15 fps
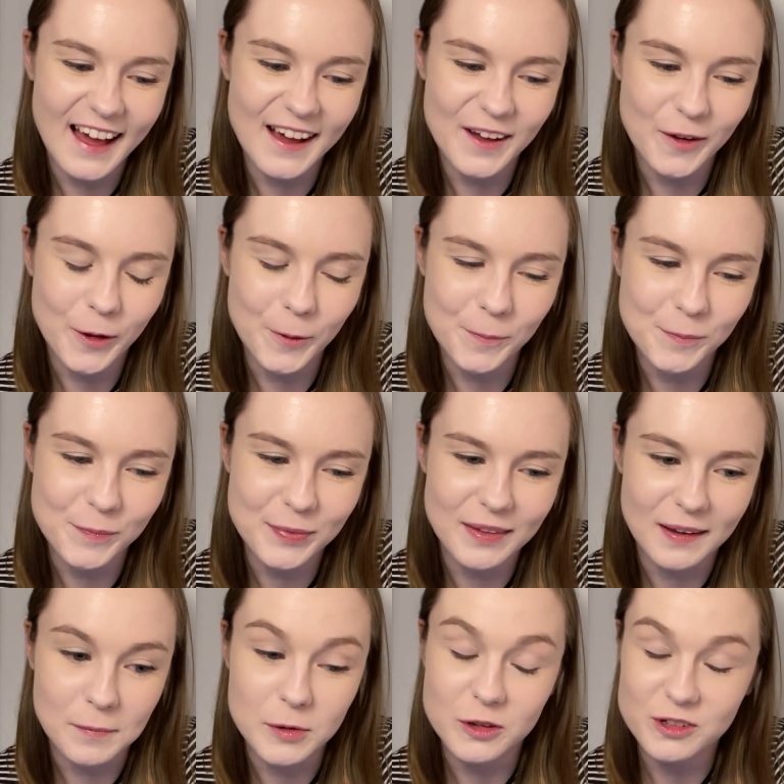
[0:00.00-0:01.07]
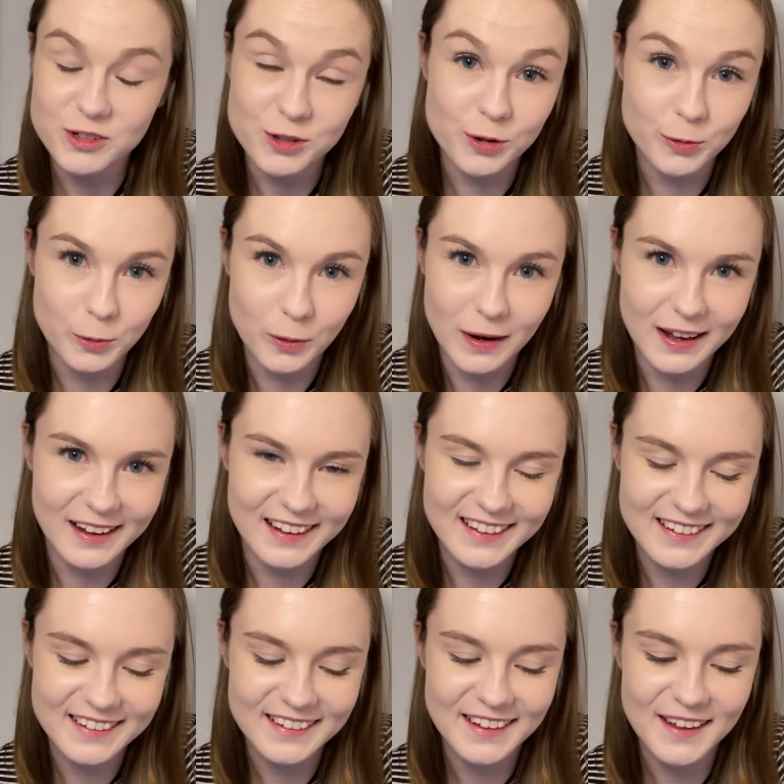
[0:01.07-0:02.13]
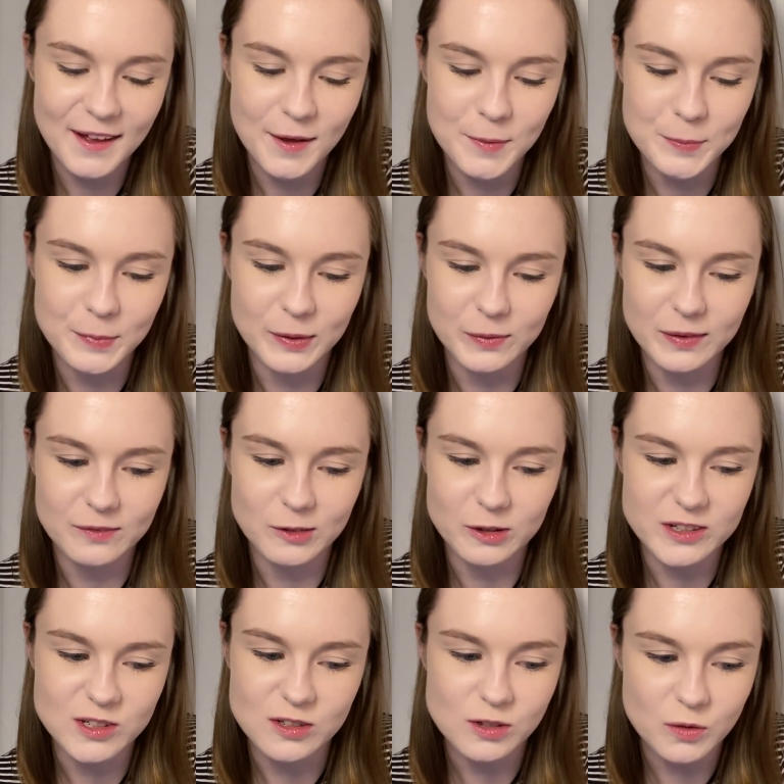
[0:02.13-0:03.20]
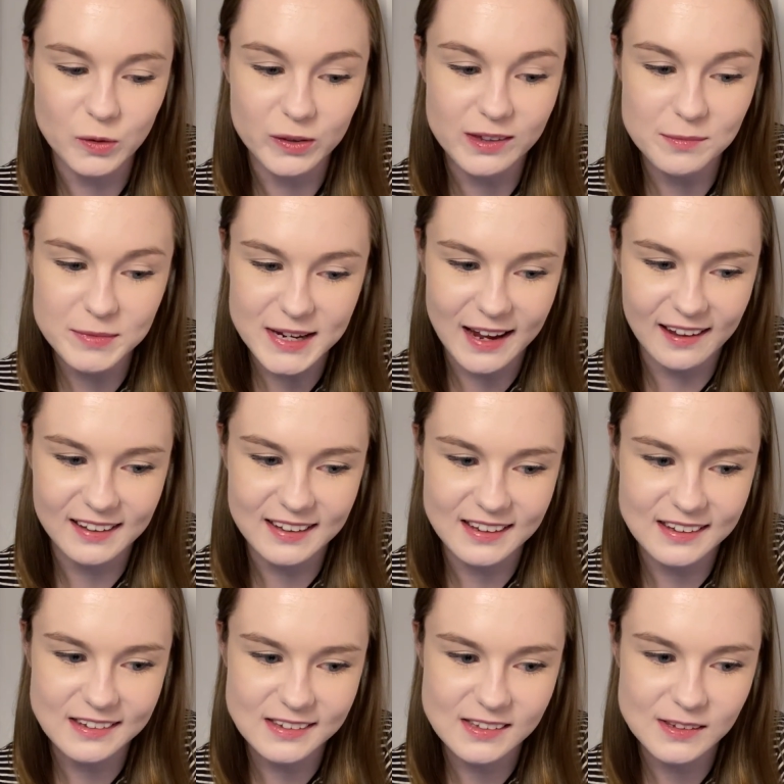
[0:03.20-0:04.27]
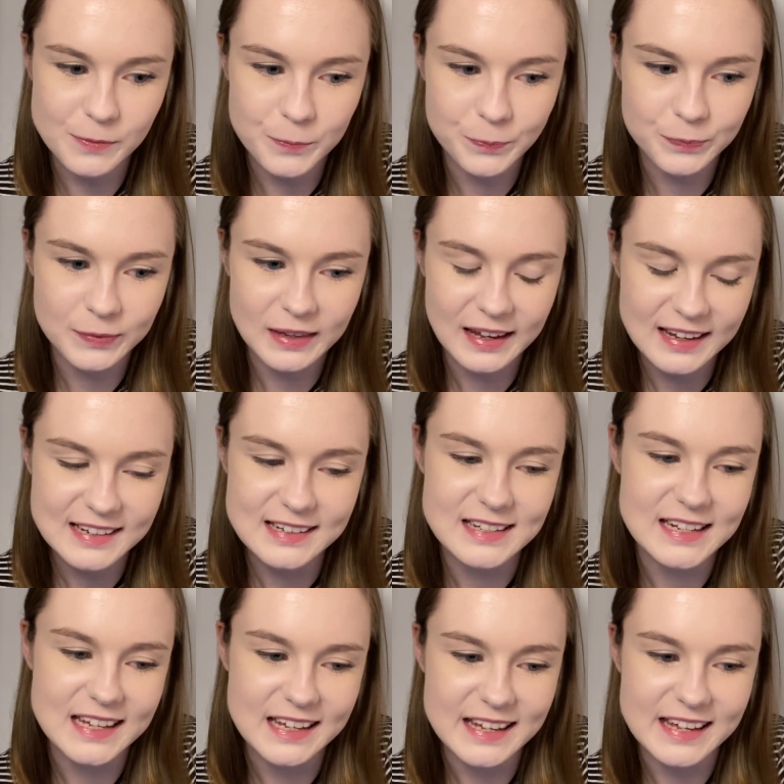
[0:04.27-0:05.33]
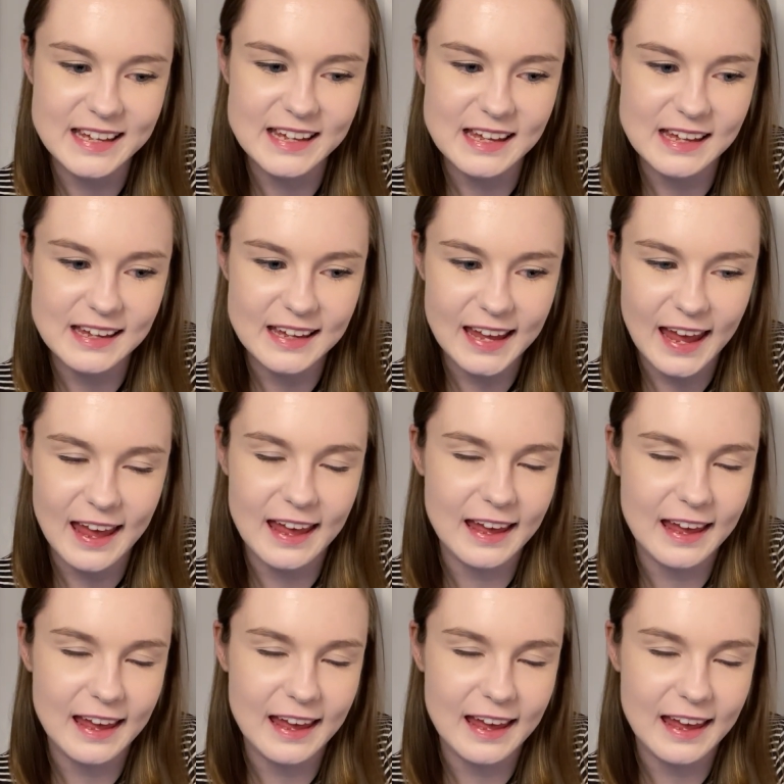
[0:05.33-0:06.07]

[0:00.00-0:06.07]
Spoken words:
I'm not sure why, but we've always just called them tackies. Tekkies.